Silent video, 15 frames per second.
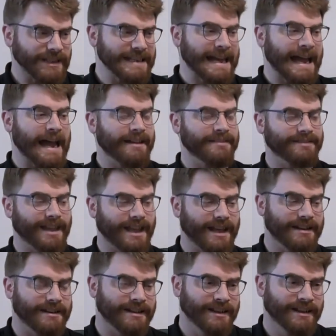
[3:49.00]
And
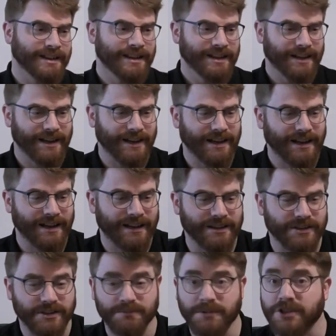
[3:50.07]
then a
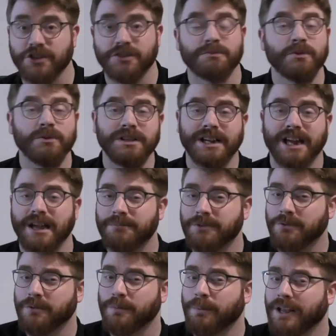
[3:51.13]
much smaller game
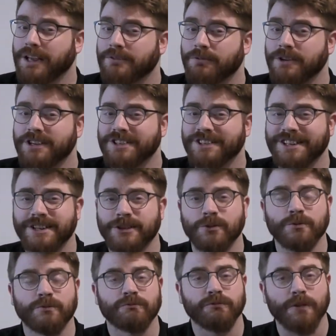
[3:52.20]
that we've played recently
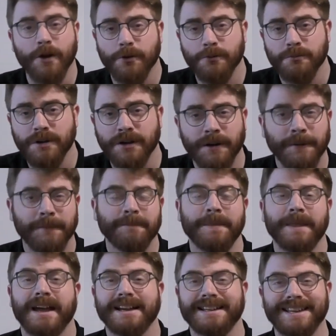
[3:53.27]
called Rome,
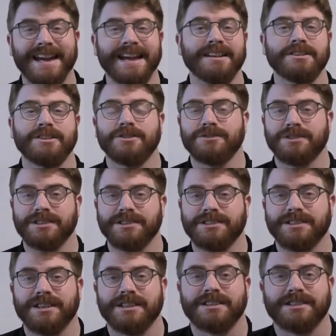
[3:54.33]
again uses
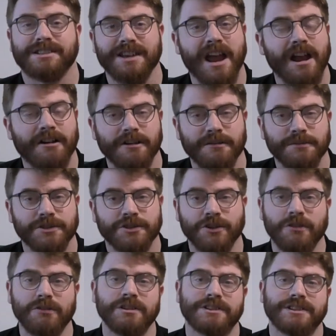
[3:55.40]
this area
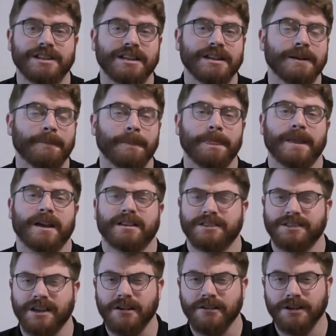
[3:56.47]
majority
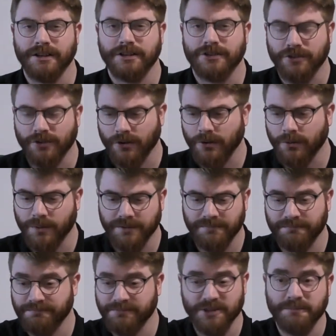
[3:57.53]
as area control with
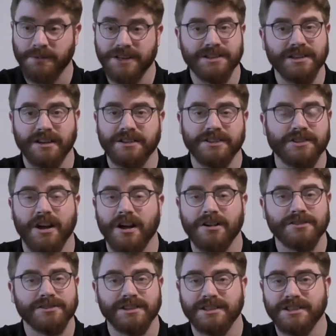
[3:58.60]
just placing out your
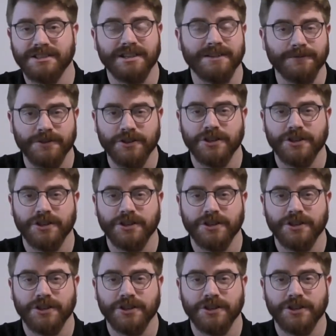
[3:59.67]
tiles in these different